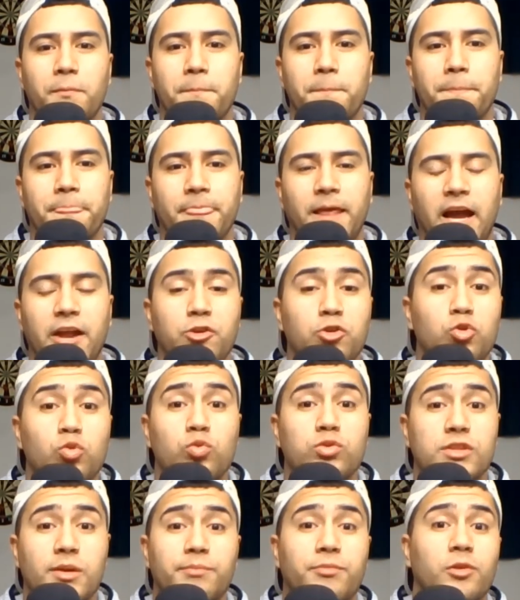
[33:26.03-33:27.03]
knew
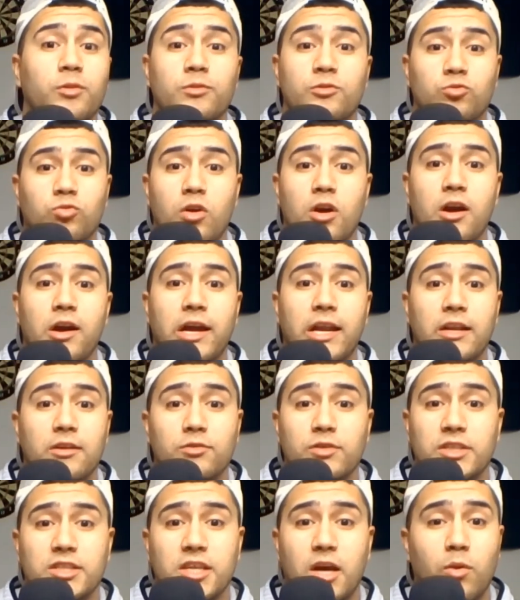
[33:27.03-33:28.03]
something was wrong, and it was
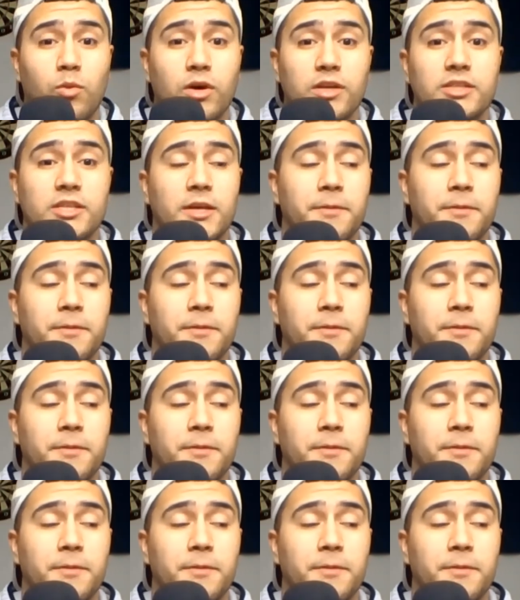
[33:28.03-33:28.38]
because I wasn't